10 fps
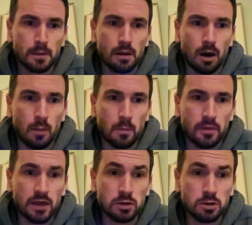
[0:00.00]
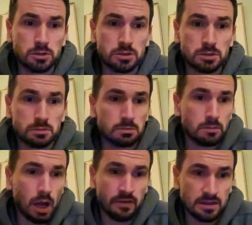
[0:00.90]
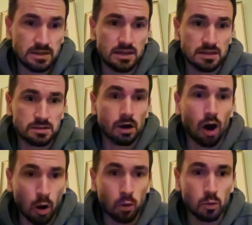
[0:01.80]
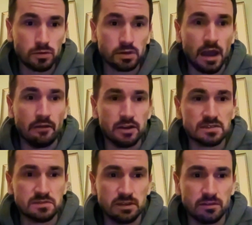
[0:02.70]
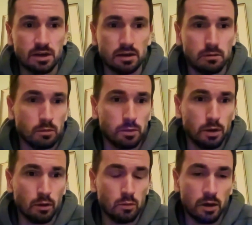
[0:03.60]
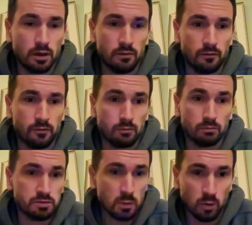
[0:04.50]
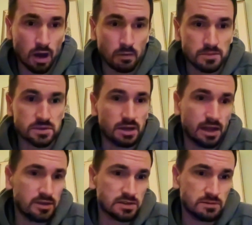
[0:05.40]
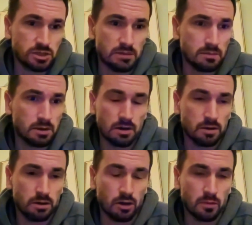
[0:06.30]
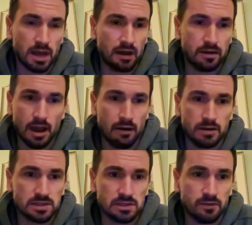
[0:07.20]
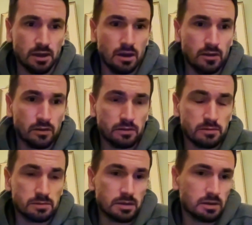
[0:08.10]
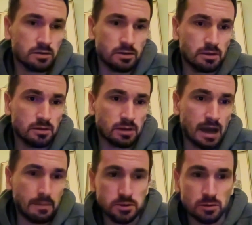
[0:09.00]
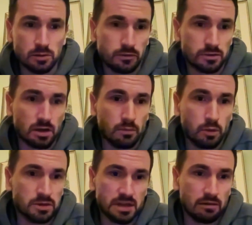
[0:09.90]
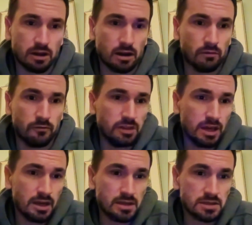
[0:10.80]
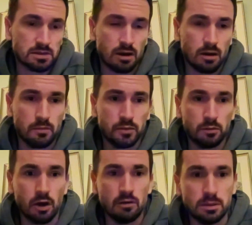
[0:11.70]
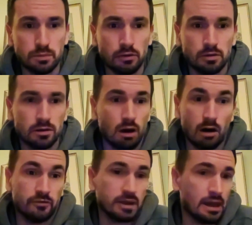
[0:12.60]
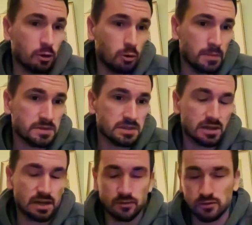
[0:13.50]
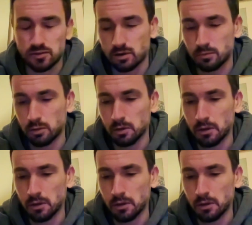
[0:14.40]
They could, and they did, hold areas of Syria, with small arms against the regime, and we had areas of the capital, for example, which held out for years, that were only broken after chemical weapons attacks, for example.